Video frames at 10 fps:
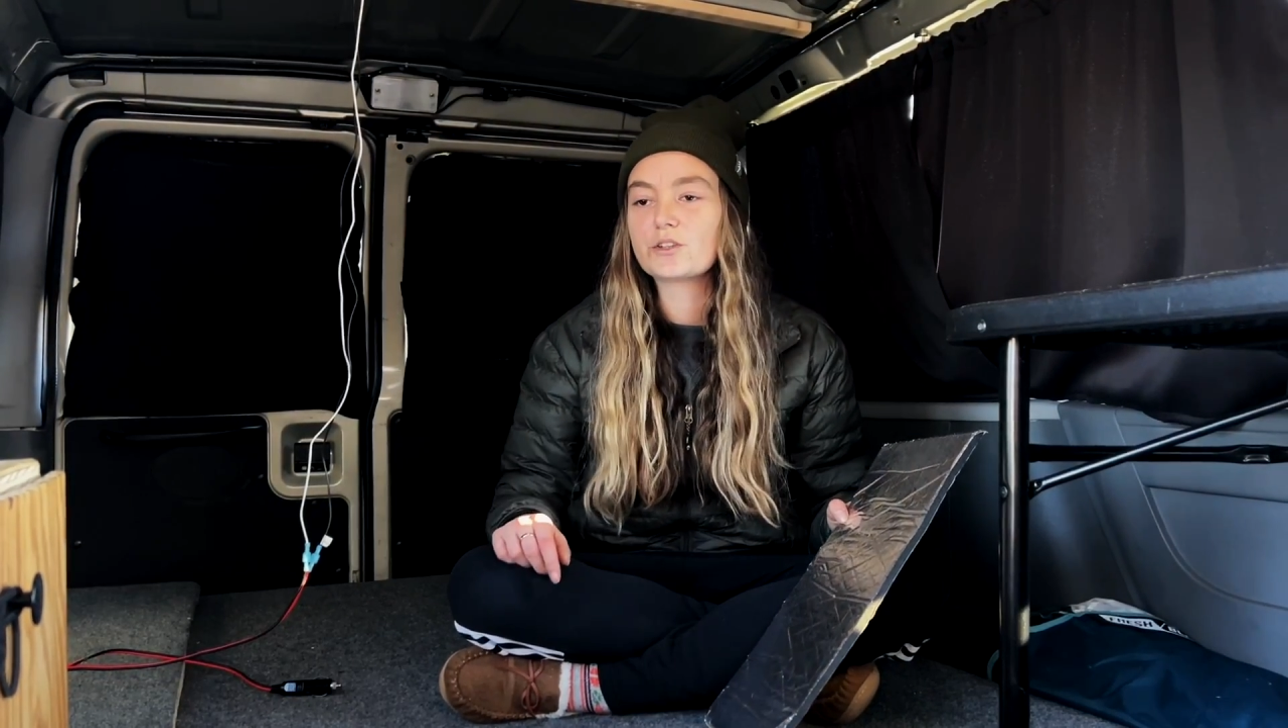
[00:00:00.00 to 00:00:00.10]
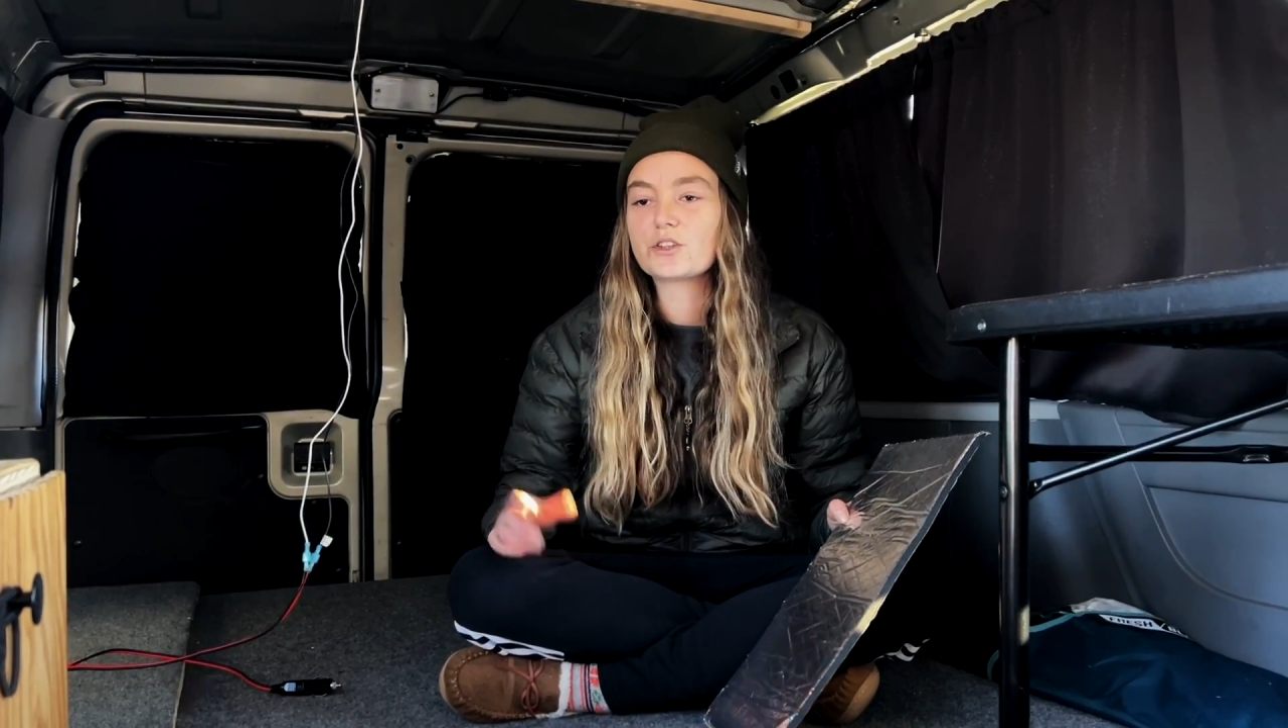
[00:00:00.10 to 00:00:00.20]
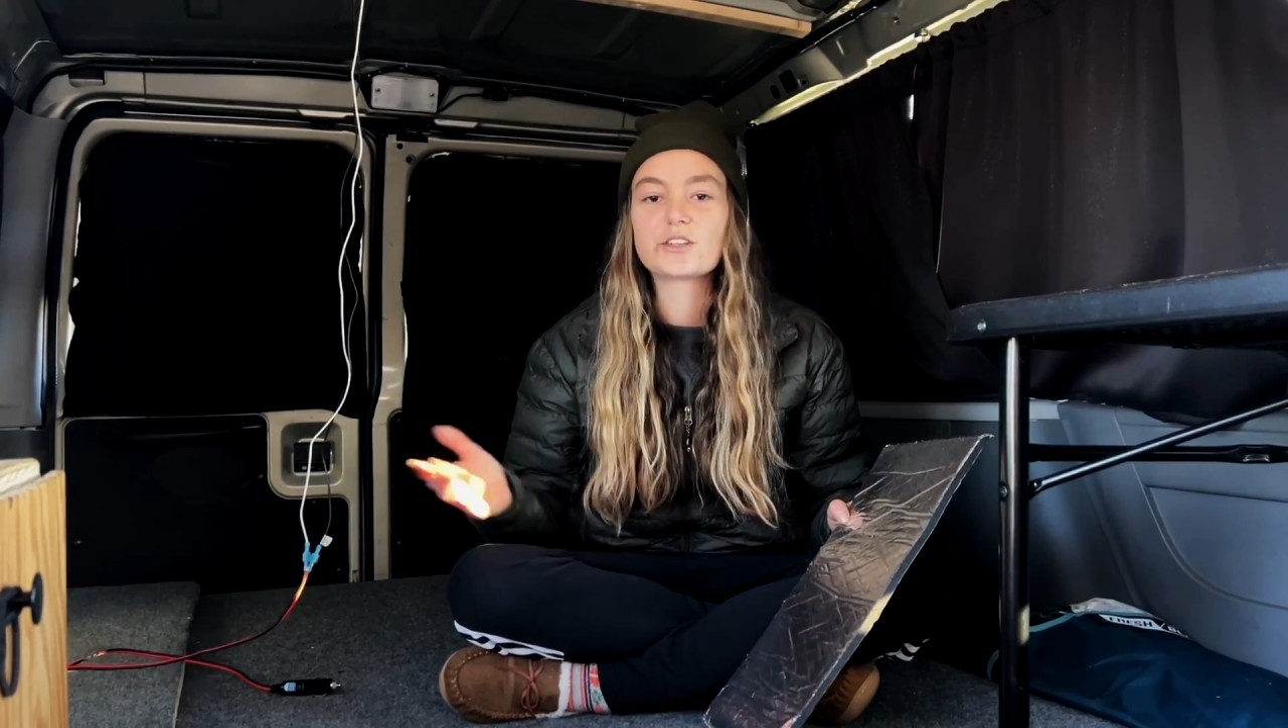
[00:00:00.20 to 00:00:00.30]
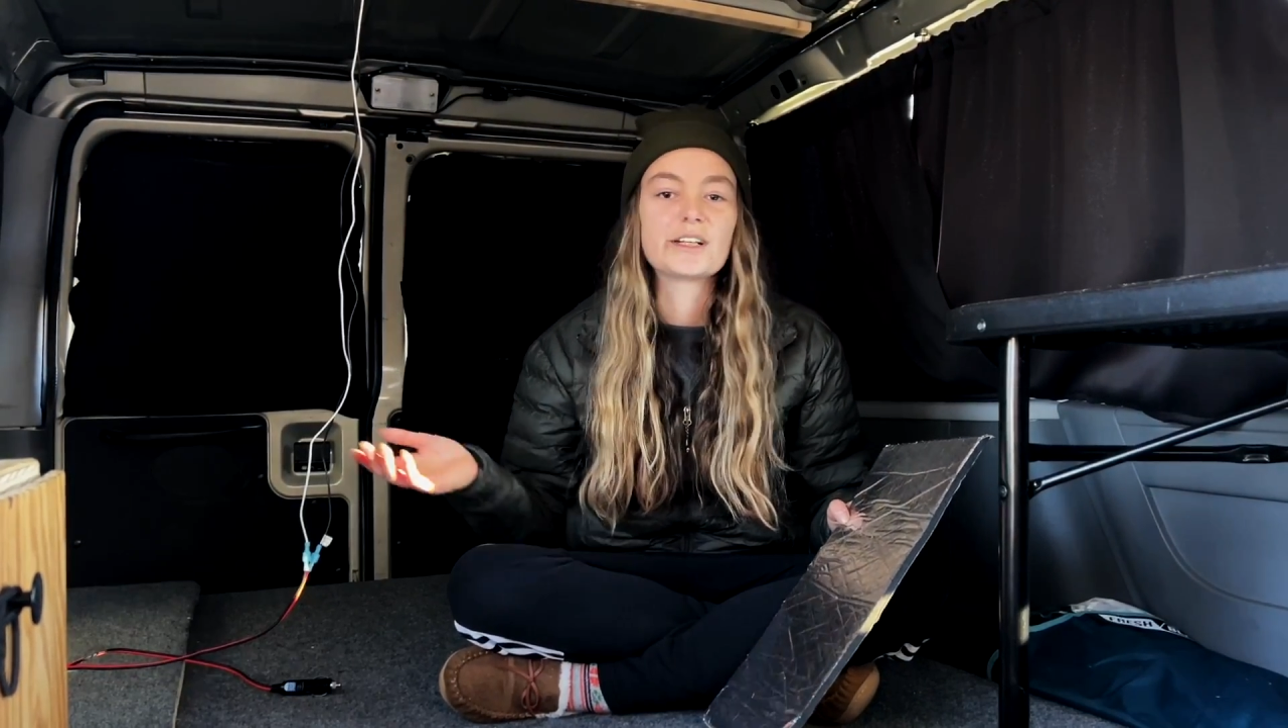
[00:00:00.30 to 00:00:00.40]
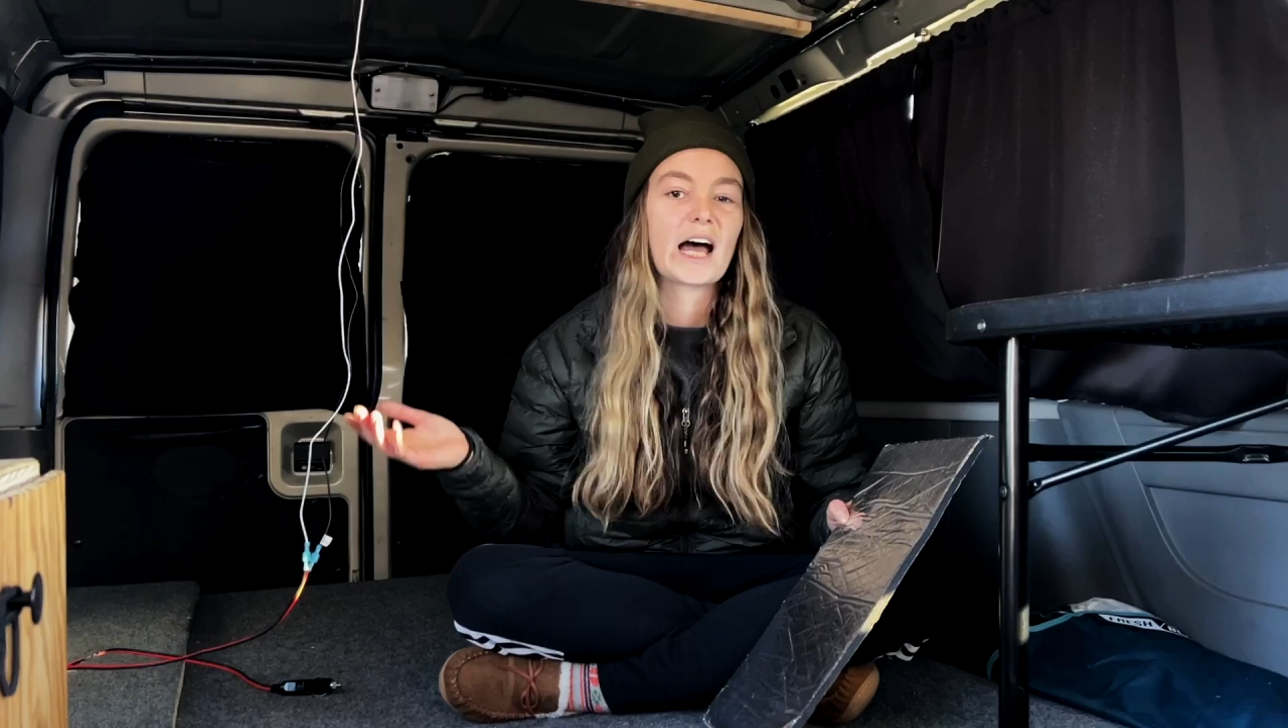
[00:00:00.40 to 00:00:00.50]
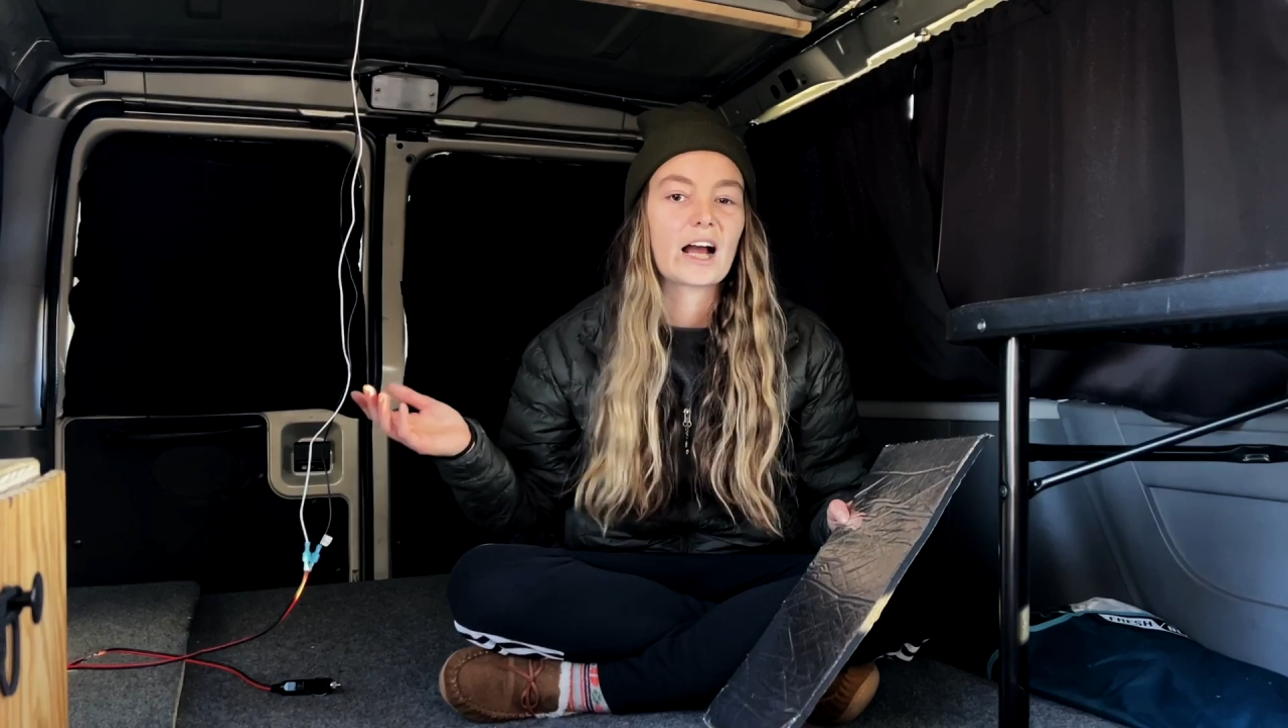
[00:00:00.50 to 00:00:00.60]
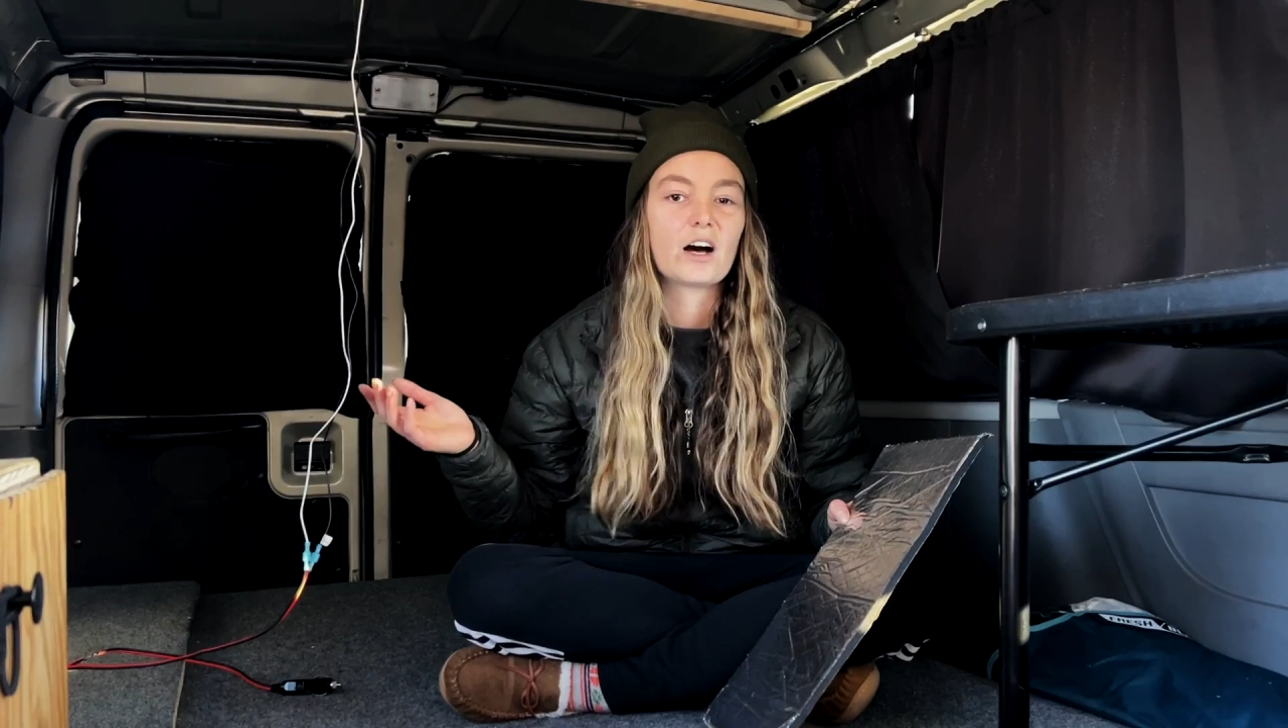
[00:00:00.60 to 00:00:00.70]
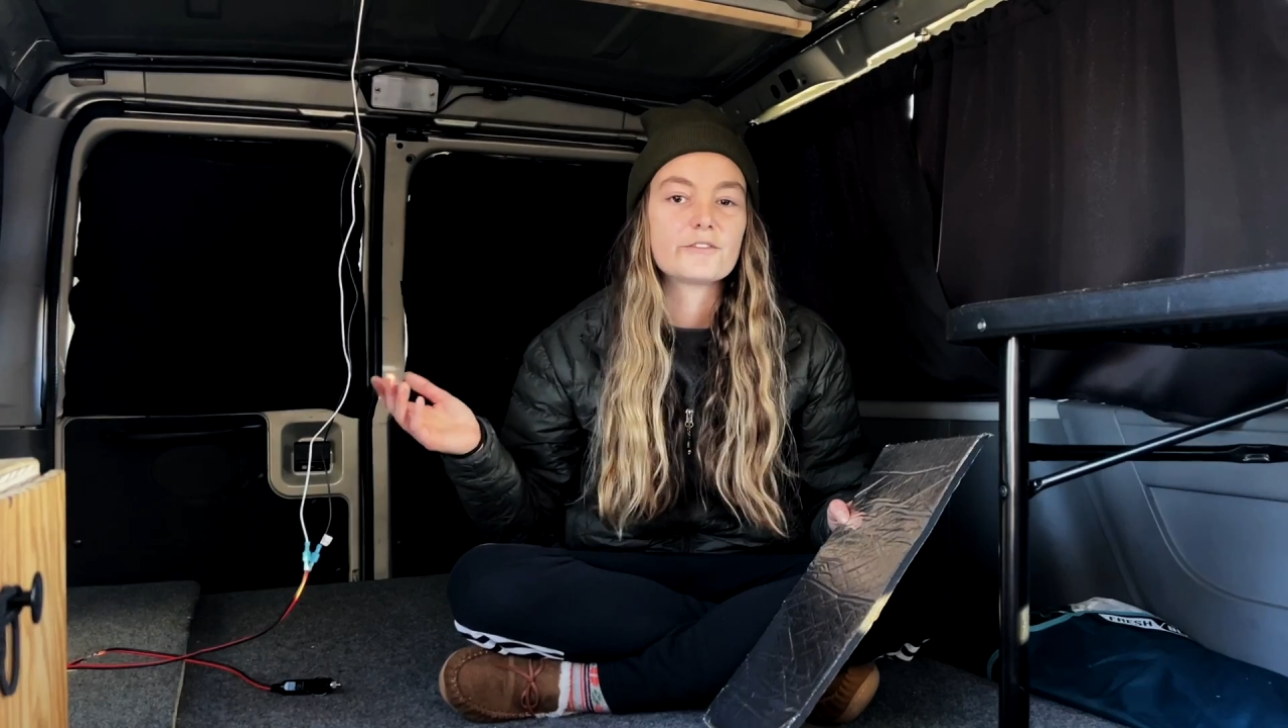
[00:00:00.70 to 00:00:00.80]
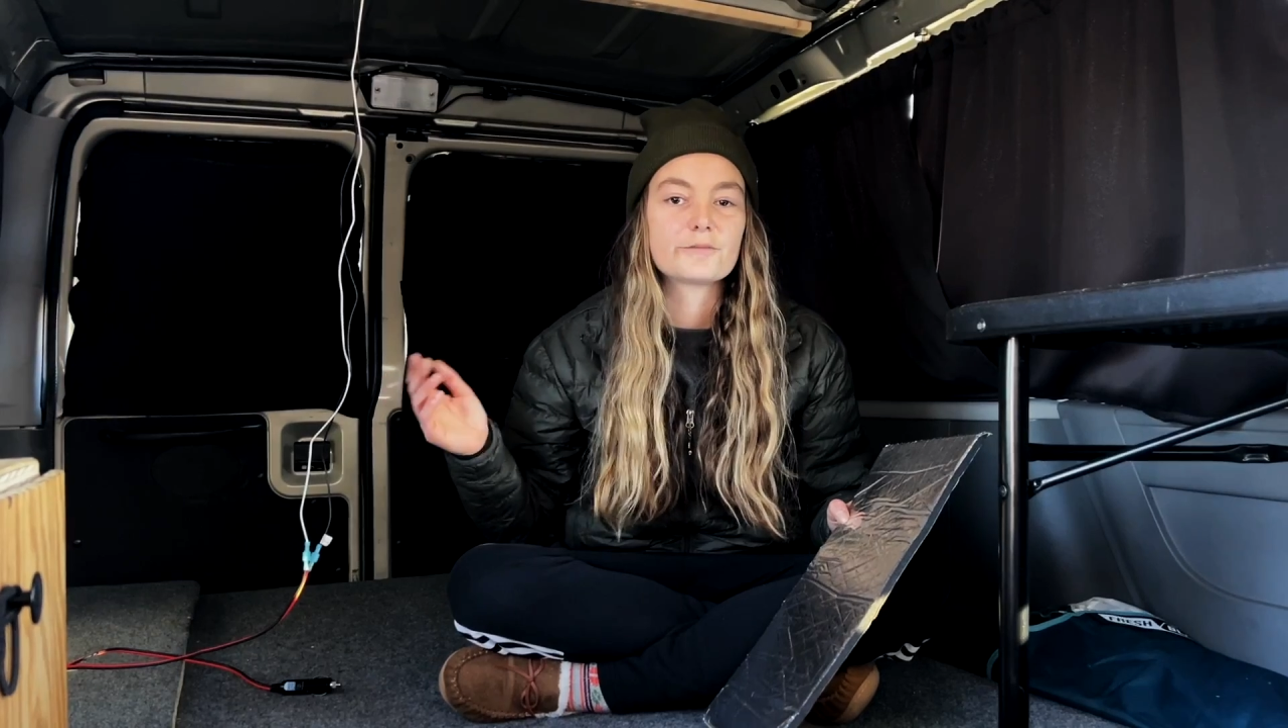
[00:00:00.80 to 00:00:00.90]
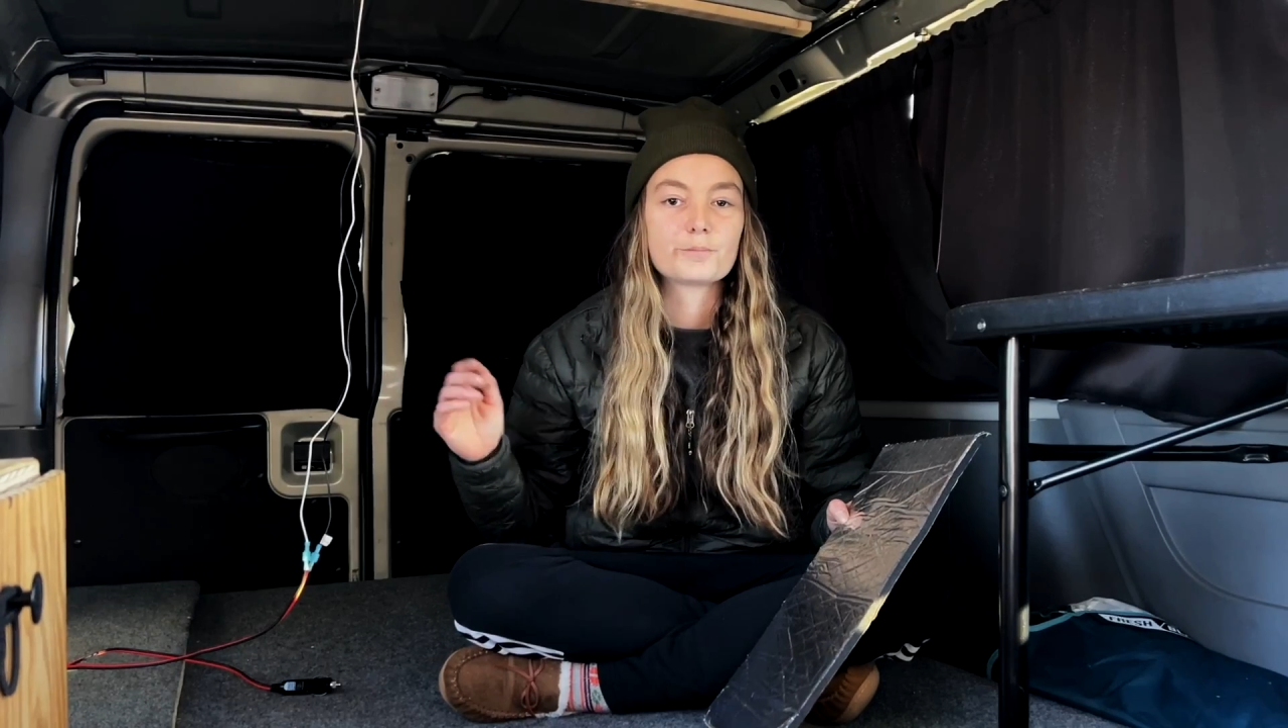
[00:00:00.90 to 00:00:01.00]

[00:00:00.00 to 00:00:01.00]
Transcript: They're just a knockoff